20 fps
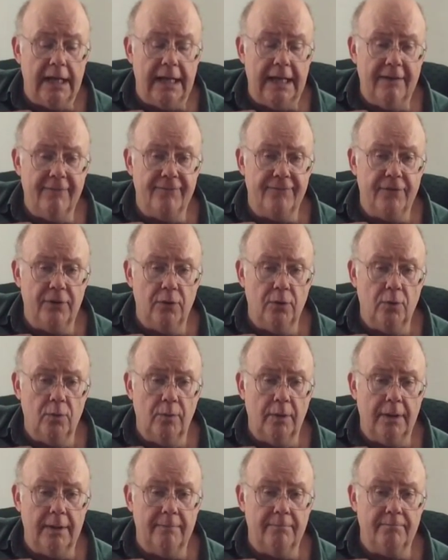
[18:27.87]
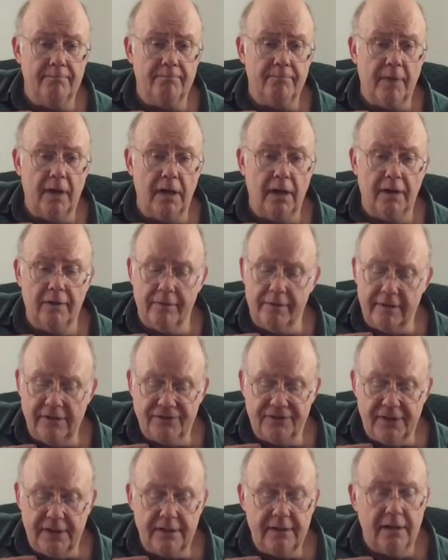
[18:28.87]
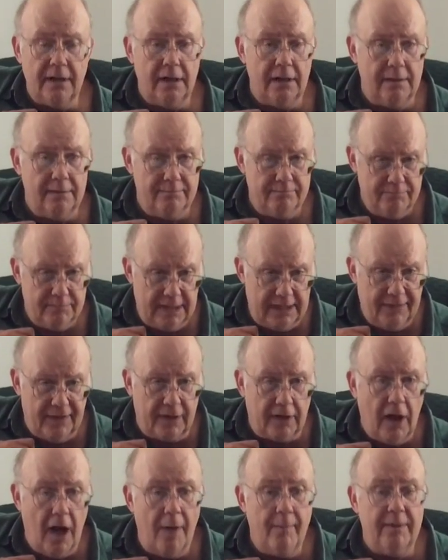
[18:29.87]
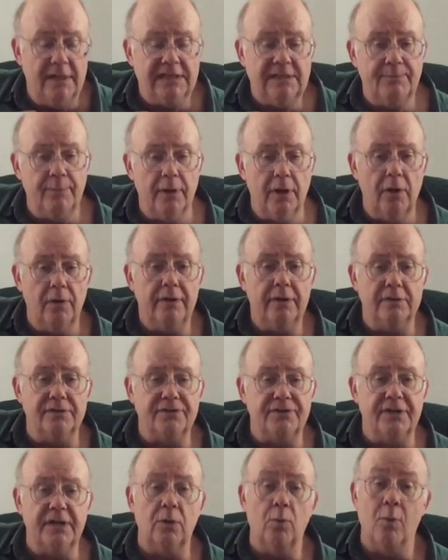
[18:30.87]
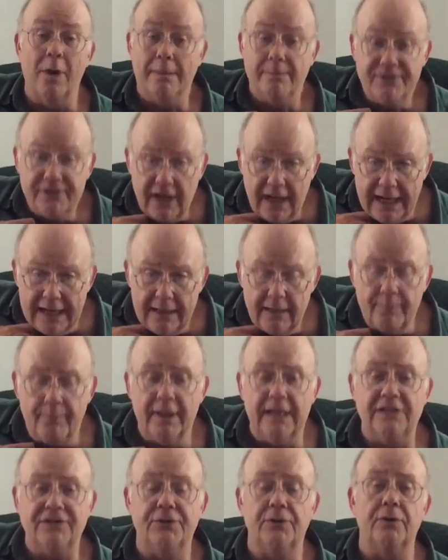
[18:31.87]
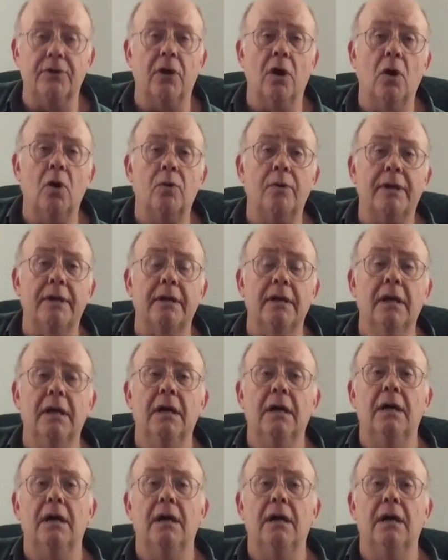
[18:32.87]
if you are interested, in the comments below you'll see a website, a place you can go and